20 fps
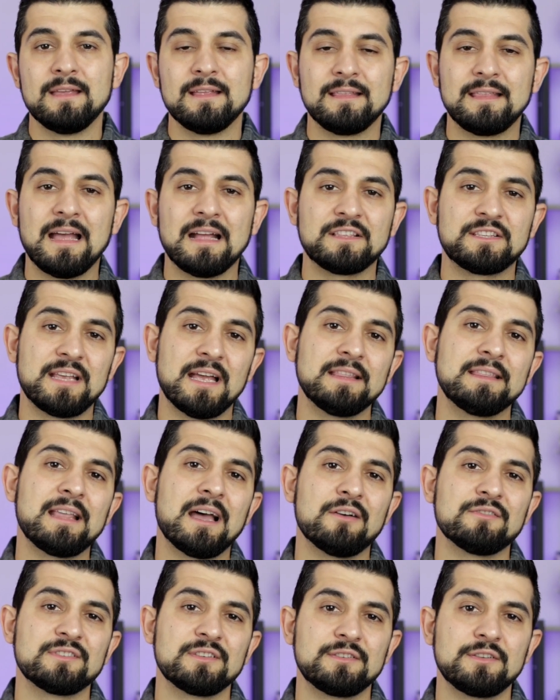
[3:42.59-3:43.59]
That
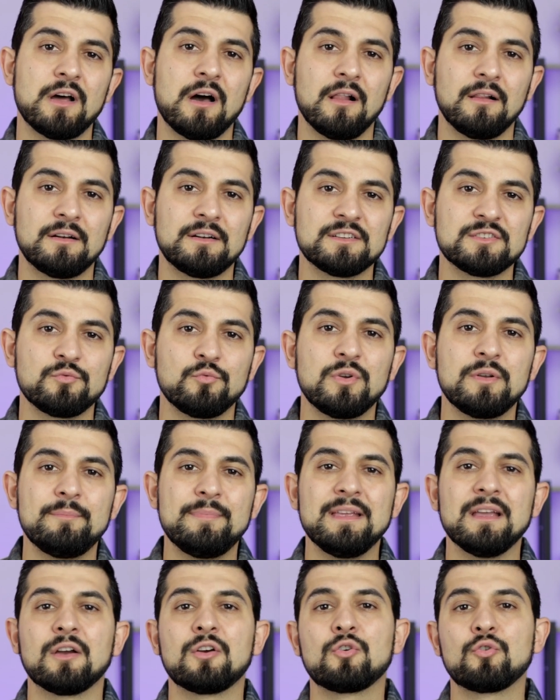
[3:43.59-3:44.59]
$10,000 would
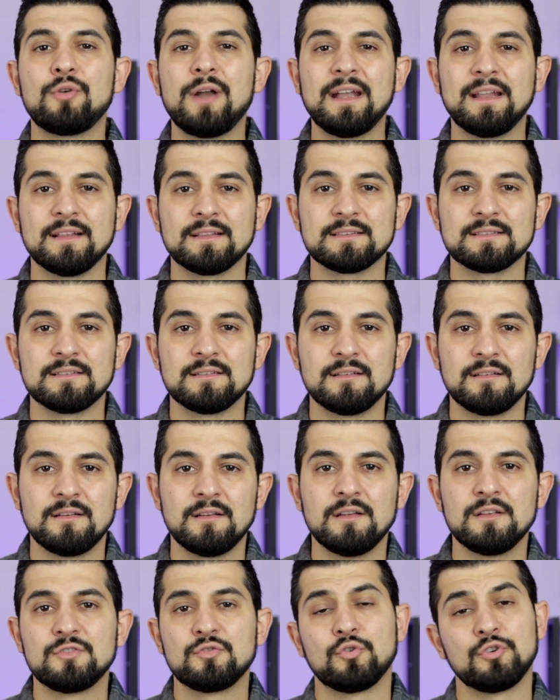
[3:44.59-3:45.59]
be a credit
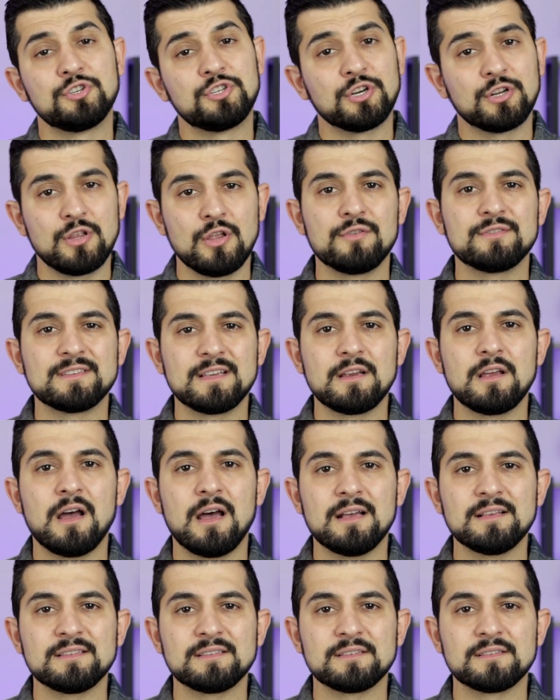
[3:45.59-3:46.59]
towards your closing
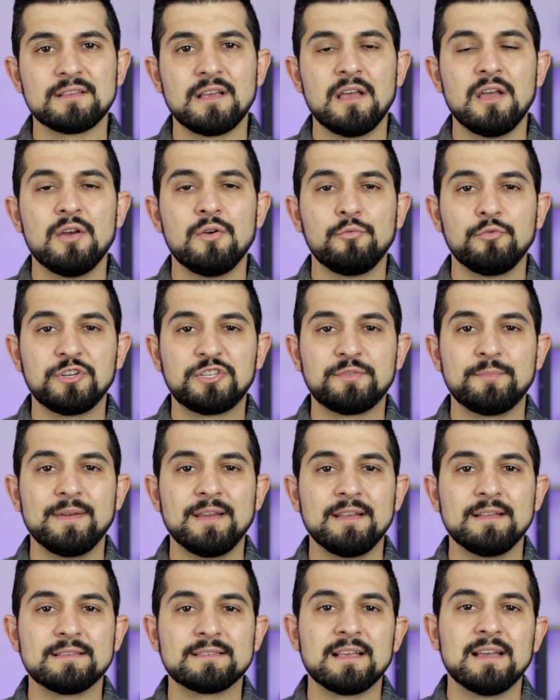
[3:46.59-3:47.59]
costs, which
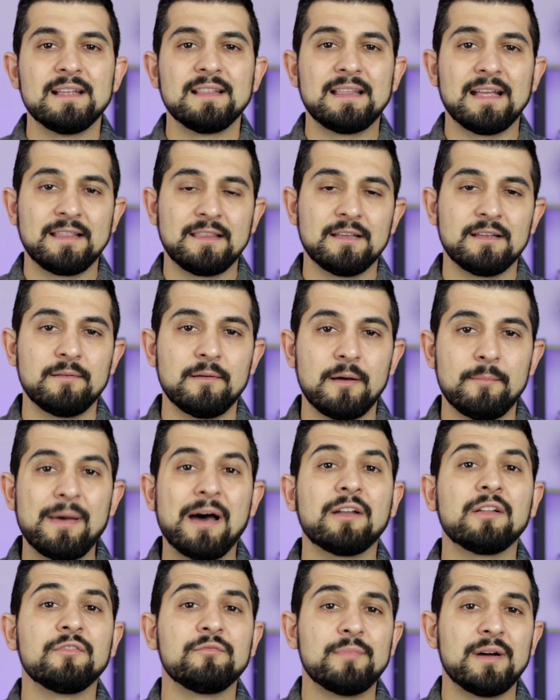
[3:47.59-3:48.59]
means that the
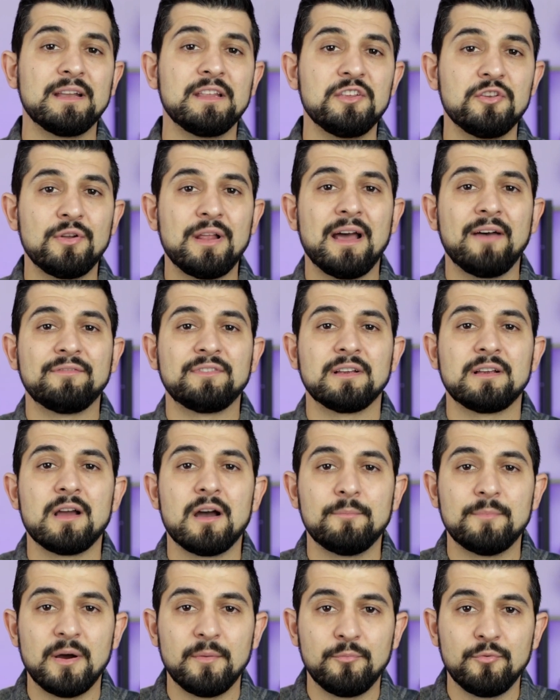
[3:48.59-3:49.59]
amount of money you'd have to
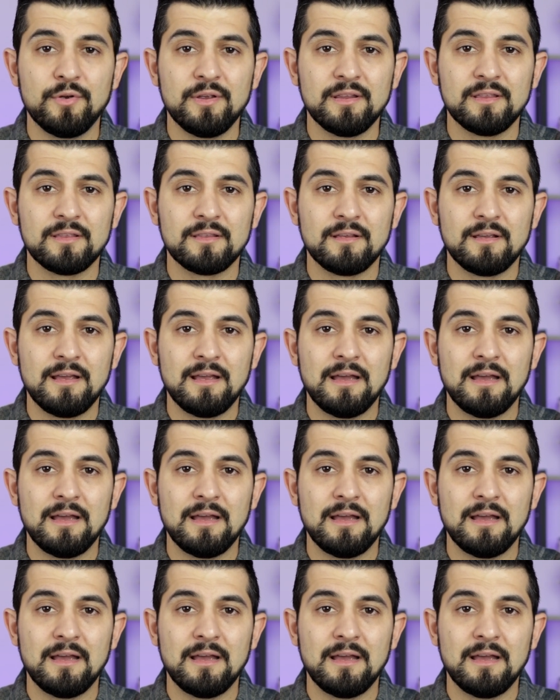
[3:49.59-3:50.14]
come up with